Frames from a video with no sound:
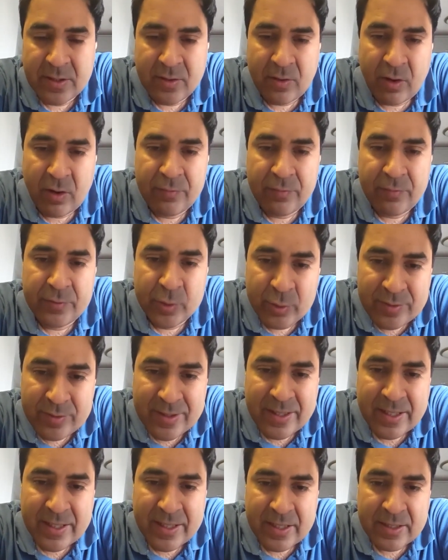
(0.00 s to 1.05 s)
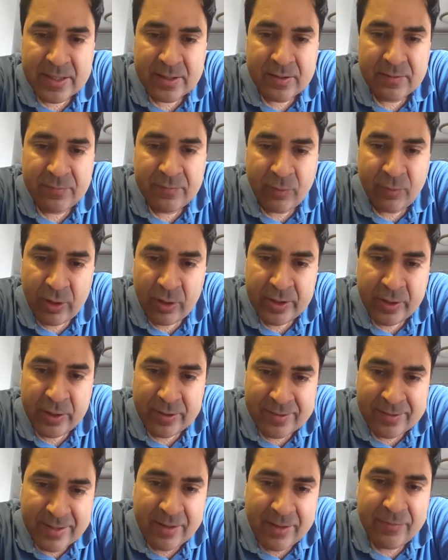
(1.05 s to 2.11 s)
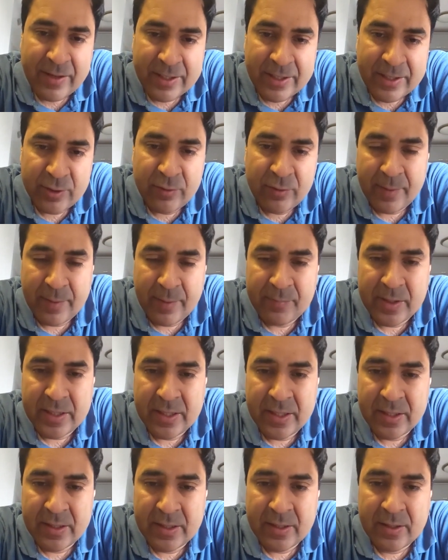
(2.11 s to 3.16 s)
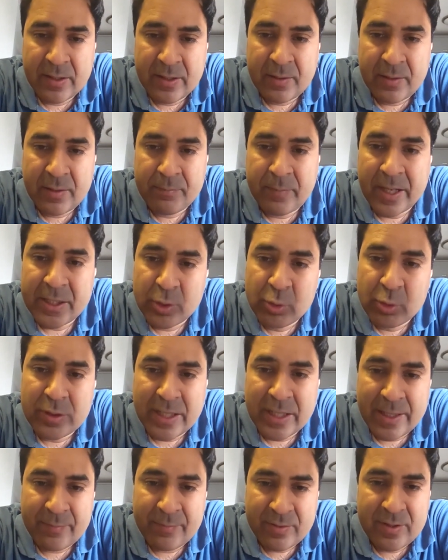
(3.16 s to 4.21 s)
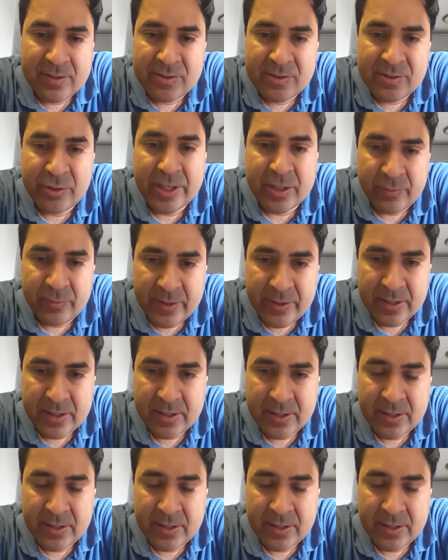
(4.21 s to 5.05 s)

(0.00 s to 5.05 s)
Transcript: of using it for yourself and your family by 2 times straight away,